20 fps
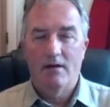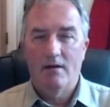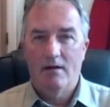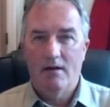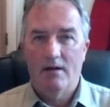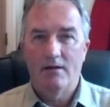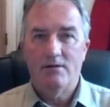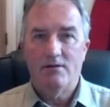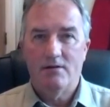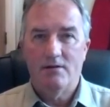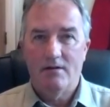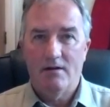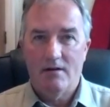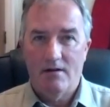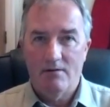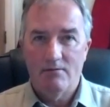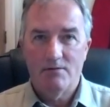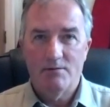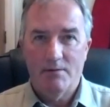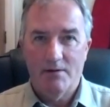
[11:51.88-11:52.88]
Actually,
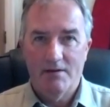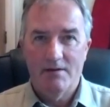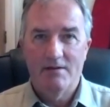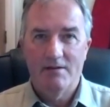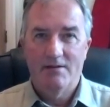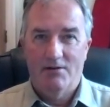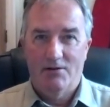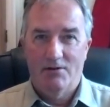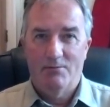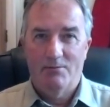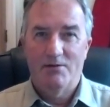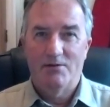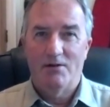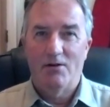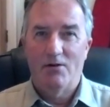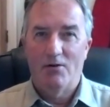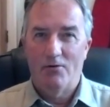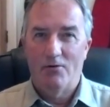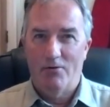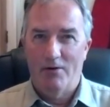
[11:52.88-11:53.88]
I was making these arguments
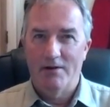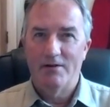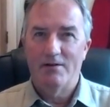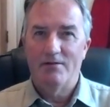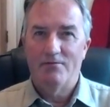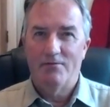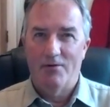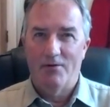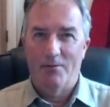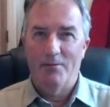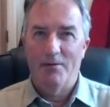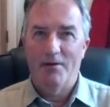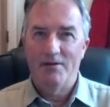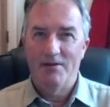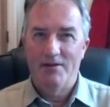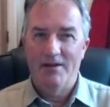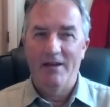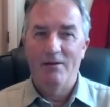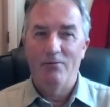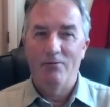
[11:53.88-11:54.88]
right from
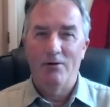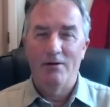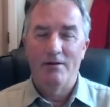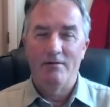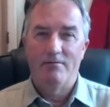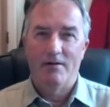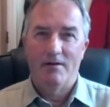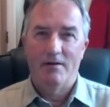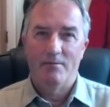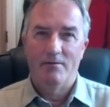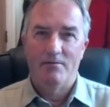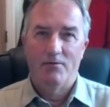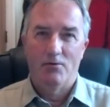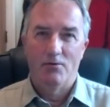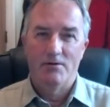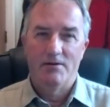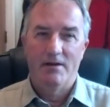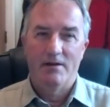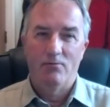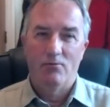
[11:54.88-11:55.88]
day one. In fact,
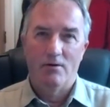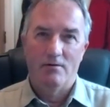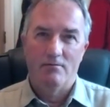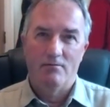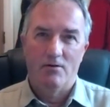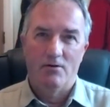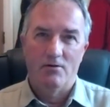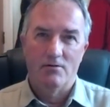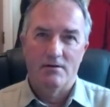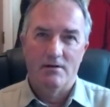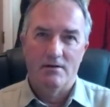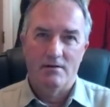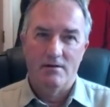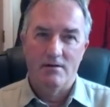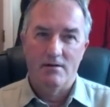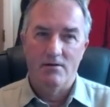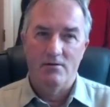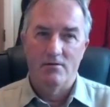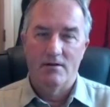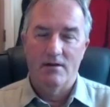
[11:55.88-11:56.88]
before day one of lockdown
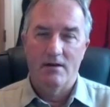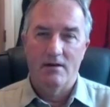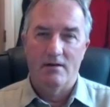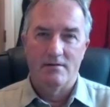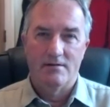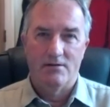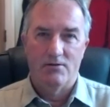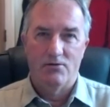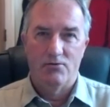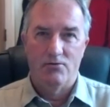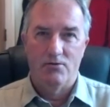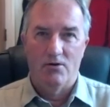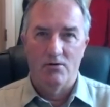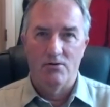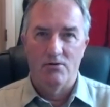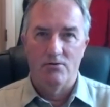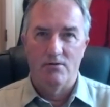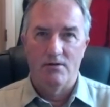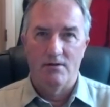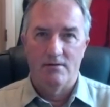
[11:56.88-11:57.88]
in the UK, I said, do
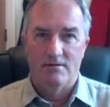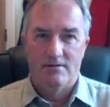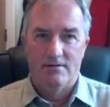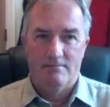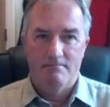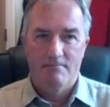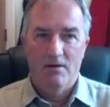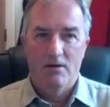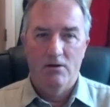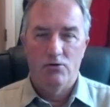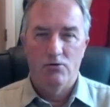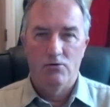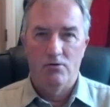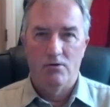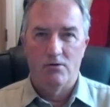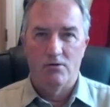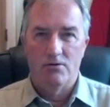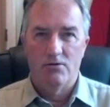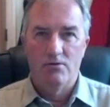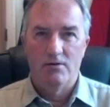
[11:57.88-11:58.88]
not do this. Do
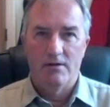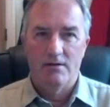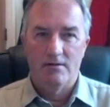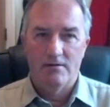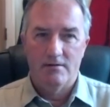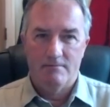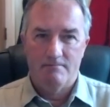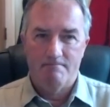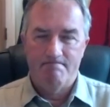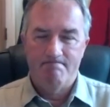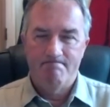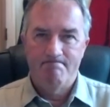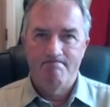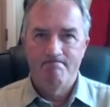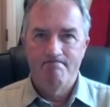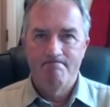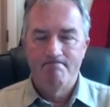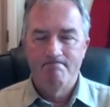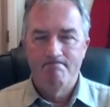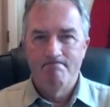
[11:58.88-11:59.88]
not do this.
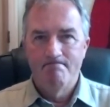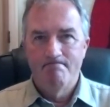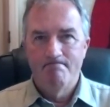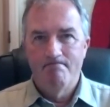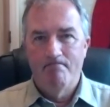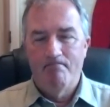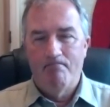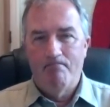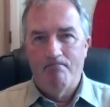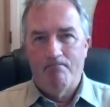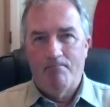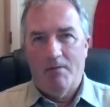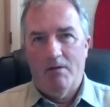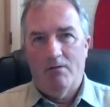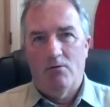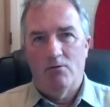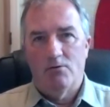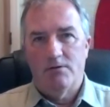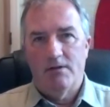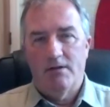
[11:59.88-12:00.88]

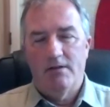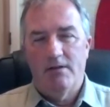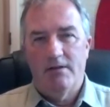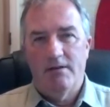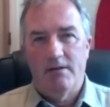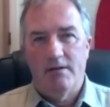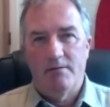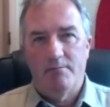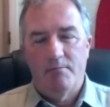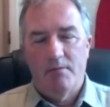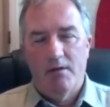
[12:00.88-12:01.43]
Of course, they did it.